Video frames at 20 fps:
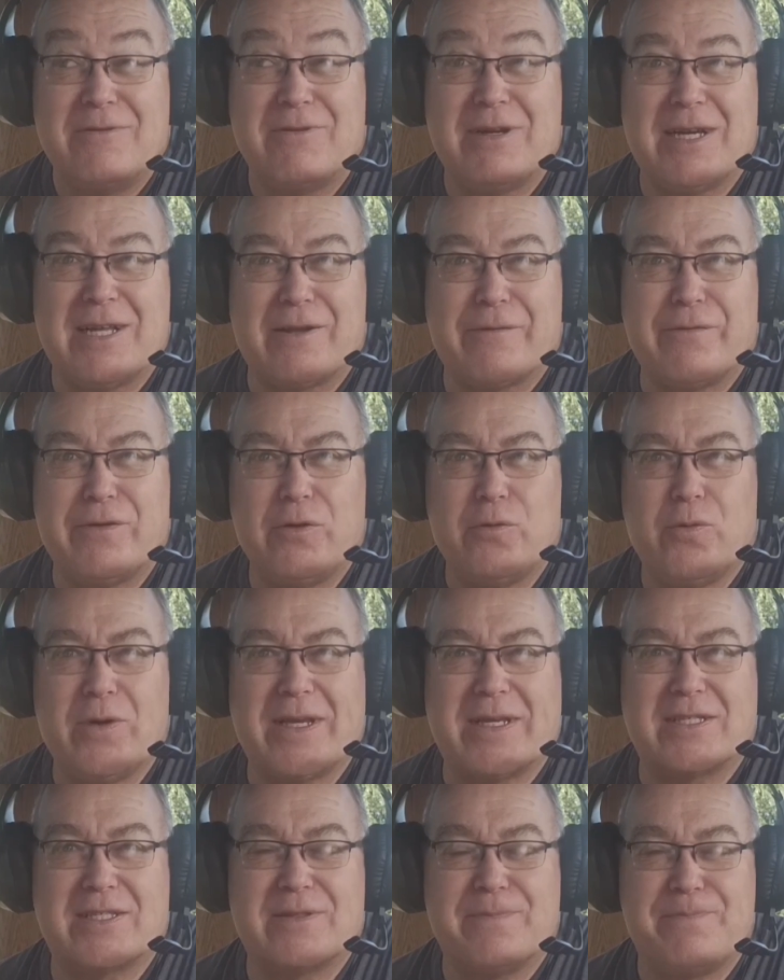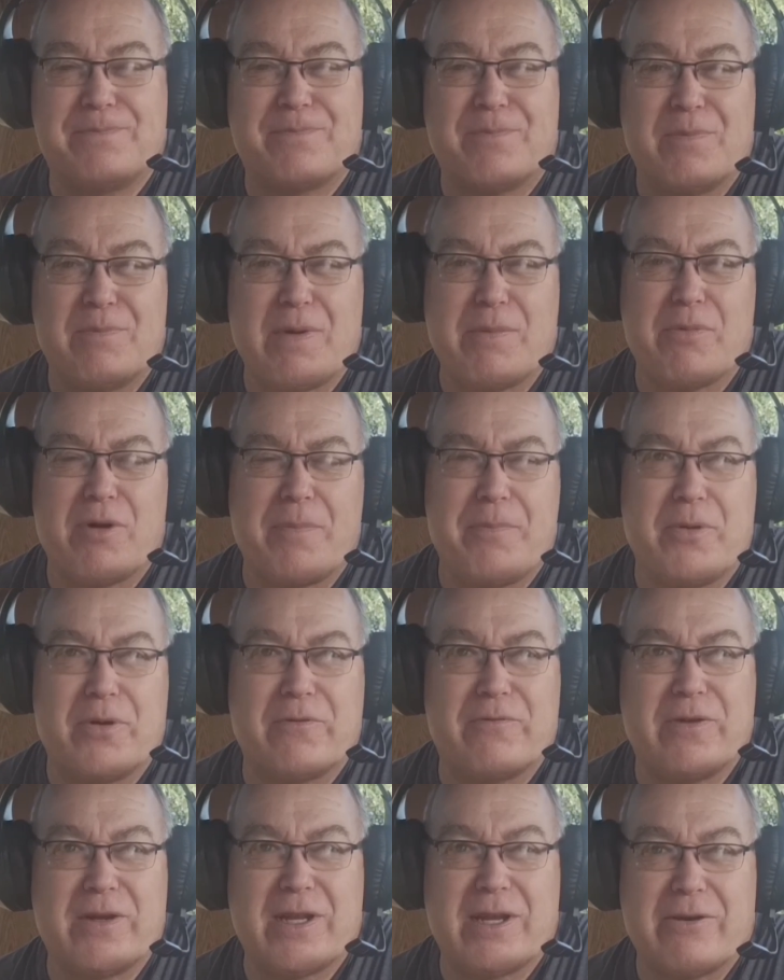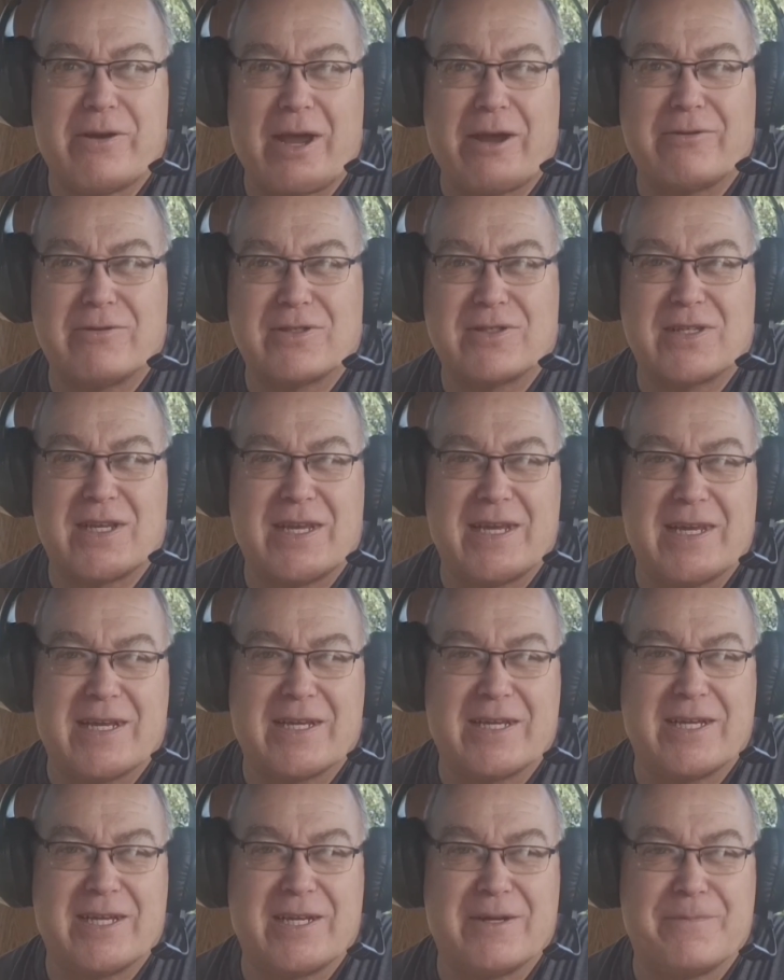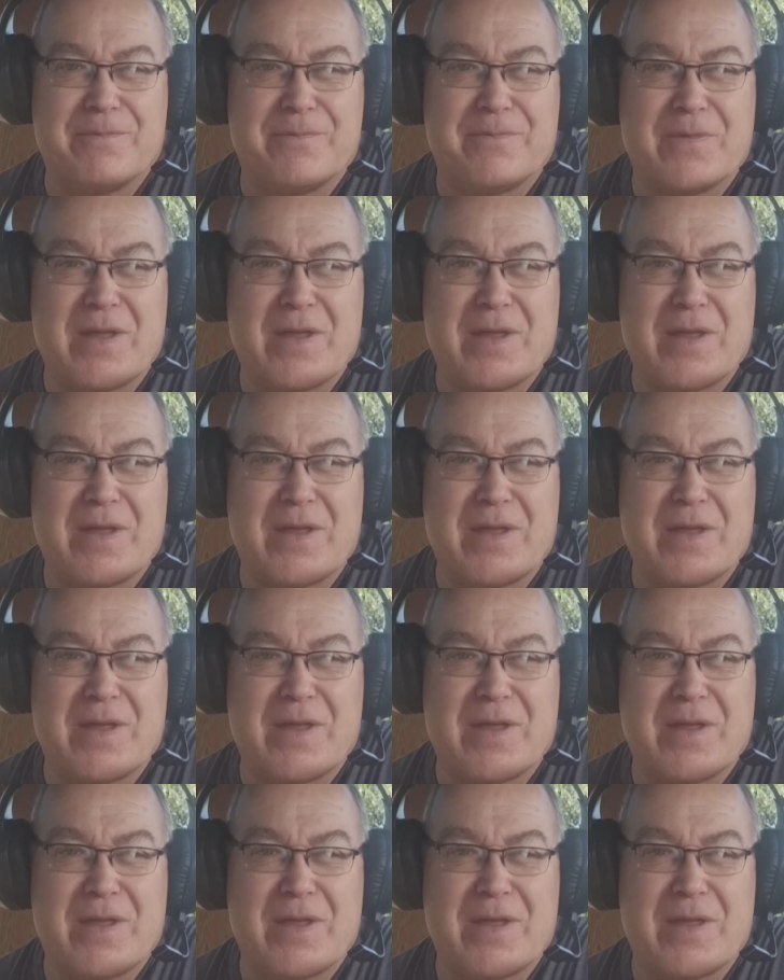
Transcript: well, a few weeks. Remember I put a video out saying